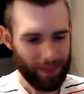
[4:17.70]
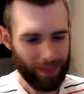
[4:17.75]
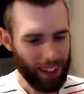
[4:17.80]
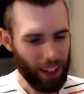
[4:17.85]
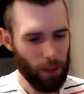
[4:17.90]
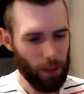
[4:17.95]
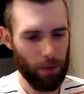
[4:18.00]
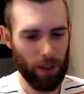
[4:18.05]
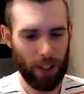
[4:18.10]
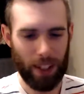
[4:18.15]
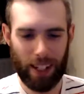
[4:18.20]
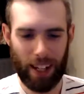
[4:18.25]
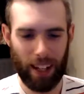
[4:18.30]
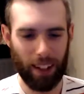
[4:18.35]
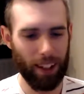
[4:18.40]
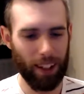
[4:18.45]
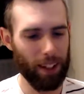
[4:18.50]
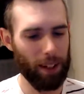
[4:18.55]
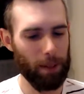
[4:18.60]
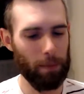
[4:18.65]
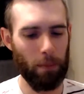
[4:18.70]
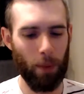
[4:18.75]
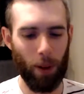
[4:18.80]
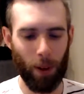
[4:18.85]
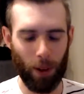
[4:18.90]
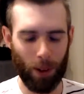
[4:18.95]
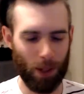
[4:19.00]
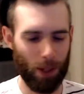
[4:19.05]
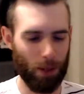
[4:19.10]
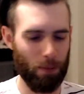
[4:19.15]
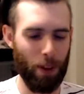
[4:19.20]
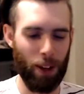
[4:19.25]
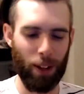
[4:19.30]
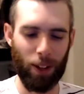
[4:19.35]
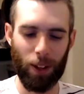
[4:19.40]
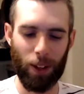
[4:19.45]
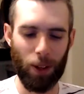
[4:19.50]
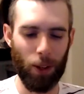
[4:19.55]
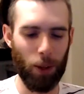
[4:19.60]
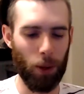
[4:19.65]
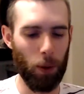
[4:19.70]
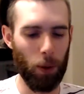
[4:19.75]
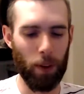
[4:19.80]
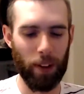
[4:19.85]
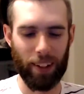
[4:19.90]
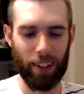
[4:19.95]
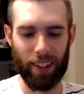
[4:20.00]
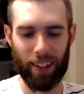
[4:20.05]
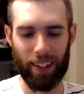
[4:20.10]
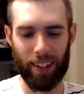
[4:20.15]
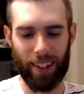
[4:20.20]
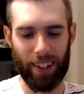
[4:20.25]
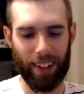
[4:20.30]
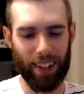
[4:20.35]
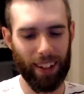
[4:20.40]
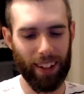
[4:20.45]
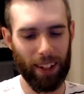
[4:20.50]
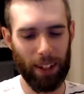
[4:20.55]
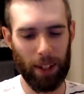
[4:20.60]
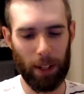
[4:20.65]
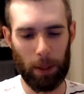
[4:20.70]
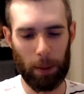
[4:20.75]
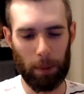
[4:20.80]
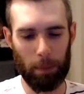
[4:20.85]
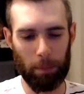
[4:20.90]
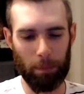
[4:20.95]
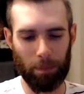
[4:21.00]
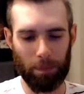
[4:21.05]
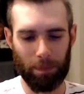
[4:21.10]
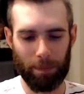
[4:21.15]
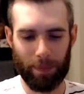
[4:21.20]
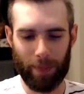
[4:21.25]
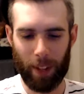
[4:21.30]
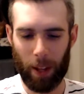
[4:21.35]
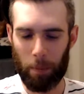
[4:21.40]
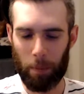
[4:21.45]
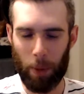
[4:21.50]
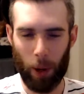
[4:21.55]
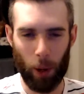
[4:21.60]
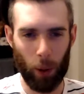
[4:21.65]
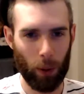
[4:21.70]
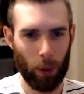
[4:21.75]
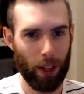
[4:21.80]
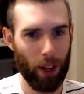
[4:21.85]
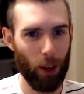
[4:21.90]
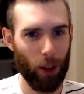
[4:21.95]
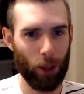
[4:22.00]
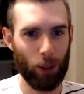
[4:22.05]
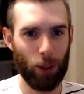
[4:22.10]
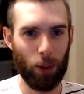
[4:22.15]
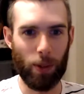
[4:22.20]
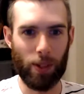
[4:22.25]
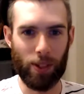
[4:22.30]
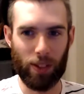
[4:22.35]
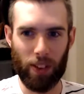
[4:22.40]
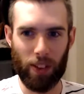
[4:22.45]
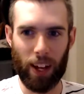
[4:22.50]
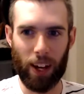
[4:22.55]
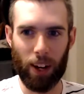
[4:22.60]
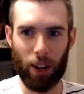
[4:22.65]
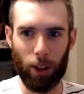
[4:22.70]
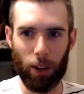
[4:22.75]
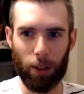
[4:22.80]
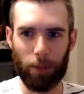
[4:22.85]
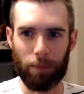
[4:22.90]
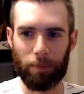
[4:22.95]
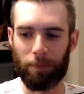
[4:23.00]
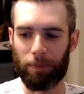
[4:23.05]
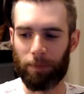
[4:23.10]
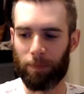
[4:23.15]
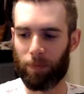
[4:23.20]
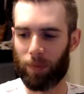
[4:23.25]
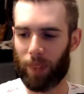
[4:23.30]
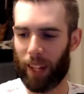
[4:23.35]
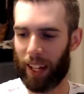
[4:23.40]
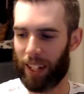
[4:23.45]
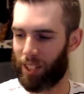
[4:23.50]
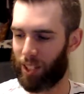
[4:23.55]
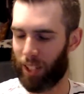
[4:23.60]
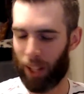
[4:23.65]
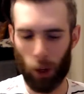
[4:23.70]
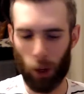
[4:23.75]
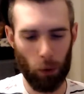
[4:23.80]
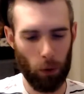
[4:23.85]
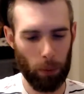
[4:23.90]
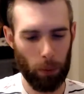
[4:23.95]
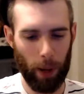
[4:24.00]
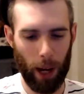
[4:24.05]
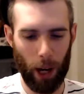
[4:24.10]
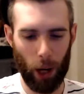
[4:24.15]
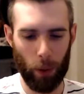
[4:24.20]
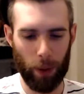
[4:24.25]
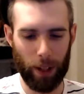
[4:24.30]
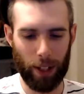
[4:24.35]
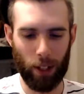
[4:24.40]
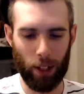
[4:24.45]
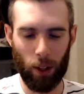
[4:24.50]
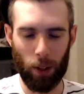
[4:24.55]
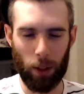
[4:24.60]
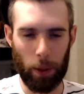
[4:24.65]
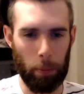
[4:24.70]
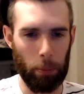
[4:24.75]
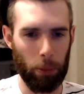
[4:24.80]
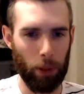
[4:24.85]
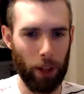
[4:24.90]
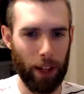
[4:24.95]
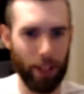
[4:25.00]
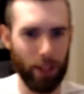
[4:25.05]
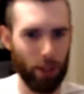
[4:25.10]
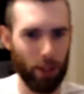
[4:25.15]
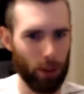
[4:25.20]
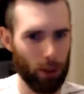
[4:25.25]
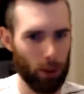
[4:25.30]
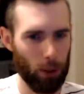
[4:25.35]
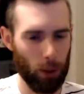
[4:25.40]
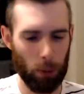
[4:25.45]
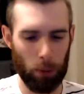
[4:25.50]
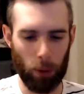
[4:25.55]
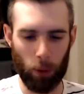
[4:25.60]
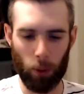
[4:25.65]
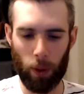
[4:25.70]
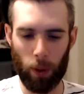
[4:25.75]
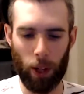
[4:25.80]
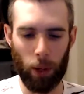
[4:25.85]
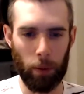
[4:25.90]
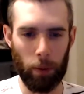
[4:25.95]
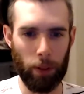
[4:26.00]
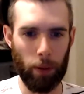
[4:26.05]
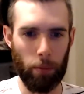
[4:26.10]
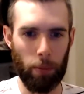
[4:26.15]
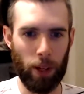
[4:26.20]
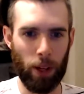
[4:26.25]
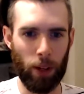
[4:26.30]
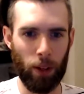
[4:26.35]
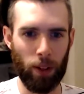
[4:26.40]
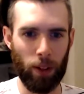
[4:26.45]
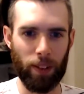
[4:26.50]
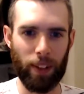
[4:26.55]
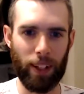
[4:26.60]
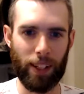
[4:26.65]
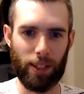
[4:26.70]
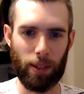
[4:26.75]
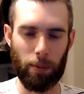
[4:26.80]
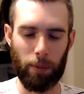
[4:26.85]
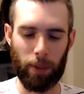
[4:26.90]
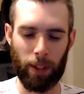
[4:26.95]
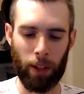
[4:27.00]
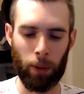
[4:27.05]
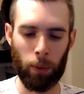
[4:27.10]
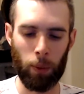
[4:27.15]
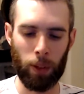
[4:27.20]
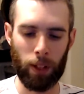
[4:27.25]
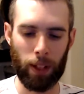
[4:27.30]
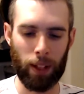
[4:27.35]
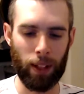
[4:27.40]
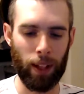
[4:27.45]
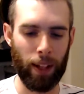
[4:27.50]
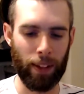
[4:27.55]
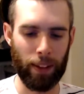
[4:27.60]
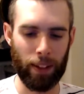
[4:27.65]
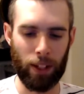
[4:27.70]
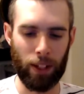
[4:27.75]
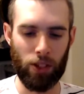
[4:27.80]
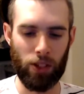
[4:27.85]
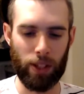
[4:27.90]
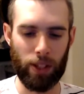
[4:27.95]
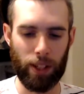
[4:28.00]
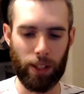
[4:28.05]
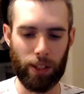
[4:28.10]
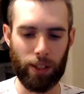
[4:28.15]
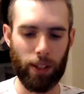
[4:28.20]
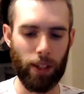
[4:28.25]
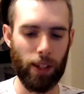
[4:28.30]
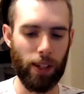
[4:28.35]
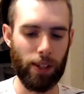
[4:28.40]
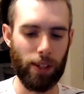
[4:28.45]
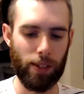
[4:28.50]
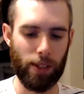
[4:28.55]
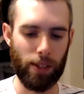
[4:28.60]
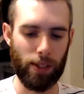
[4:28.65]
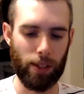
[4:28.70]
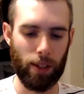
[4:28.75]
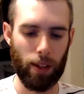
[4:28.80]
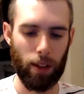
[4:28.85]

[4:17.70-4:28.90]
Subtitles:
vanilla, marshmallow. The barrel character is there. It's not overpowering at all. It blends super well with the beer, and that's something I really like that Ingenious does is